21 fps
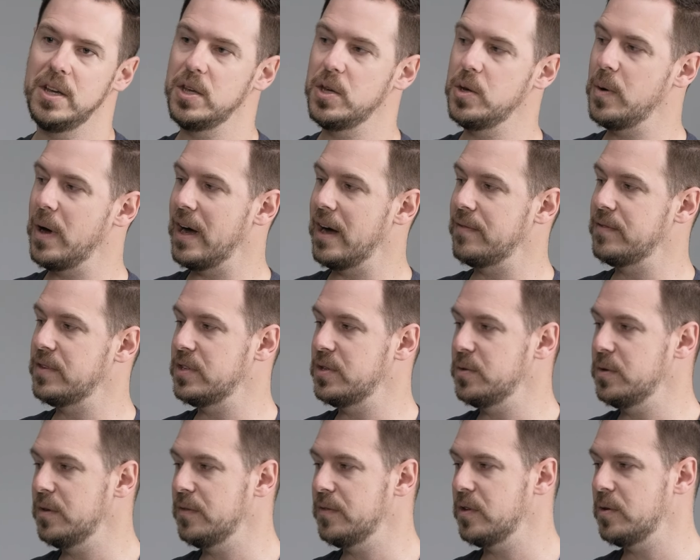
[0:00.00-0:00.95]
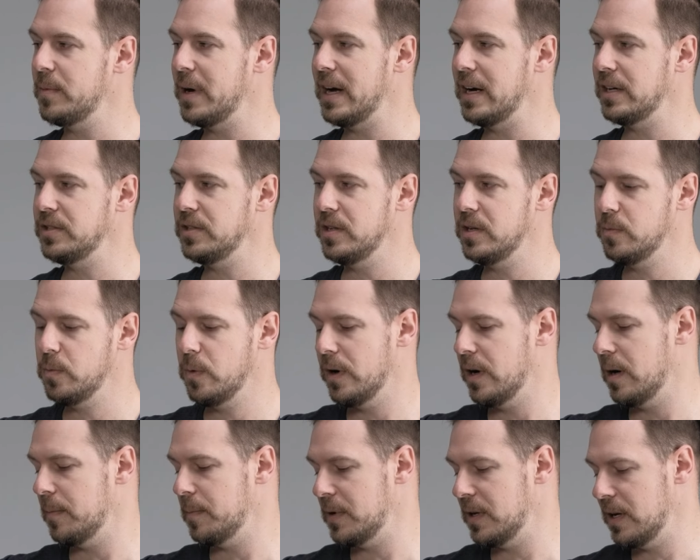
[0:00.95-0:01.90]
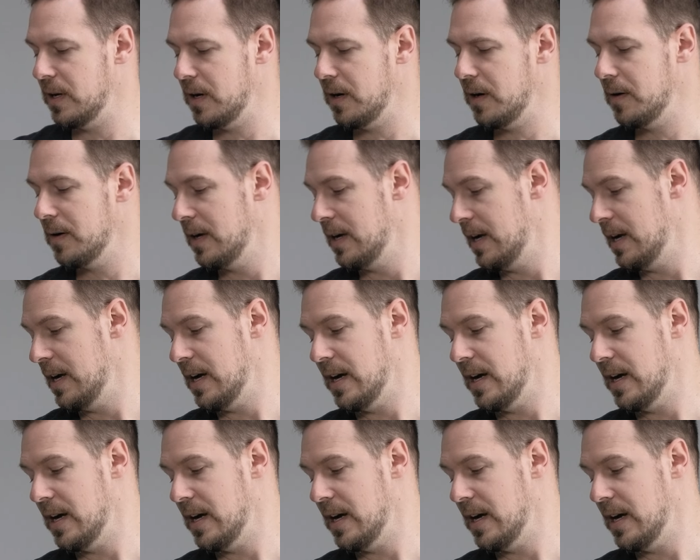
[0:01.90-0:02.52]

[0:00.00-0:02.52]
you have 2 of them actually, one up here